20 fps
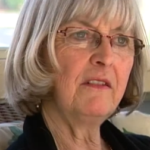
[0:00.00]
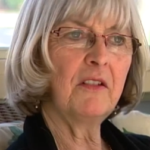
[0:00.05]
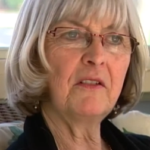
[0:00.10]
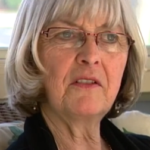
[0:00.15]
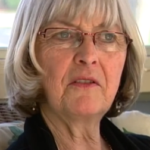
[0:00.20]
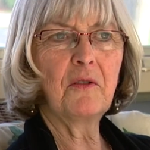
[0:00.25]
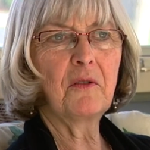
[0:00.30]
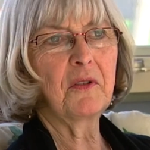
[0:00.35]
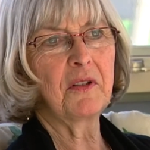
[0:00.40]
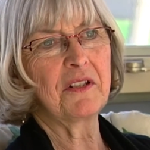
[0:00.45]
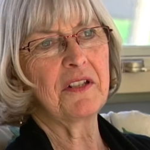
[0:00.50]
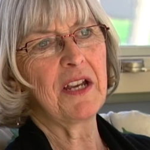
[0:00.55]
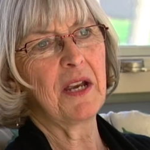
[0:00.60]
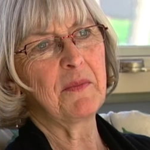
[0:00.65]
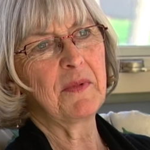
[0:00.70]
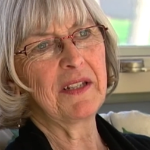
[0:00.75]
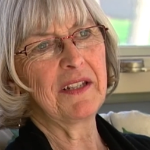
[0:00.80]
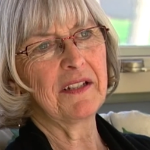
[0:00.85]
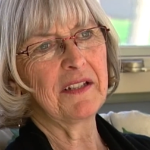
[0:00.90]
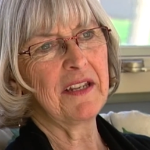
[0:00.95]
There's no good time
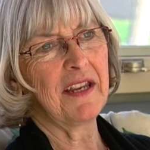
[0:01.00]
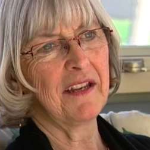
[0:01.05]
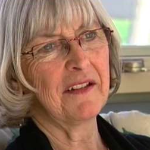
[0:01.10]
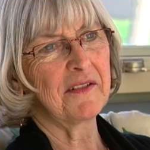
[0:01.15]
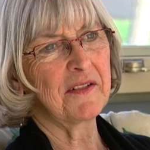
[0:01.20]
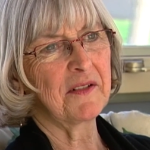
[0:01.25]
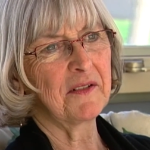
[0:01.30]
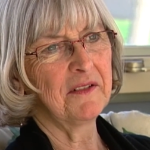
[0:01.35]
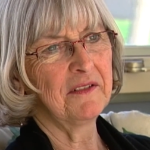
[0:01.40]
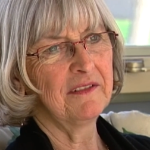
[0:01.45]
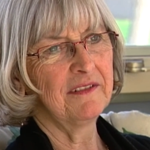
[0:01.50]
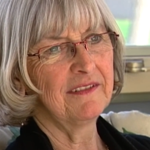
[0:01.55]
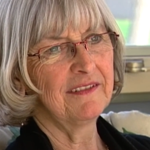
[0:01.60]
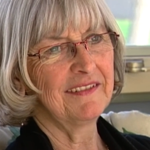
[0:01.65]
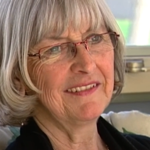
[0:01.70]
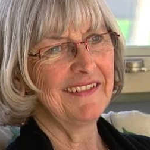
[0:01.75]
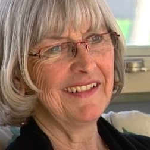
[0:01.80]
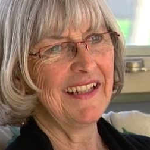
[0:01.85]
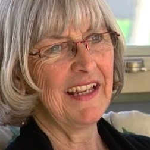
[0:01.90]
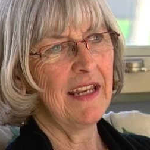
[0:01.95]
to get cancer.
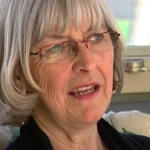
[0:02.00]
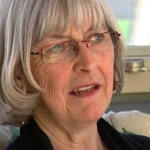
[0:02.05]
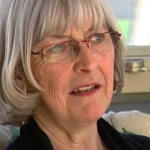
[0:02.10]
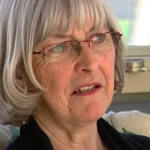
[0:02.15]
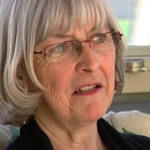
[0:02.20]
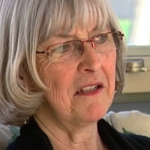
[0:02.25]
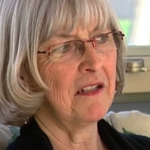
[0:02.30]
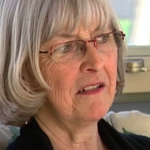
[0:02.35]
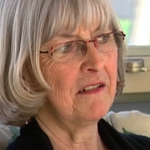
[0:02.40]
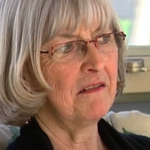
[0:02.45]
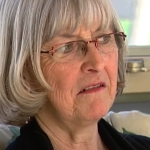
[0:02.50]
Two and, weeks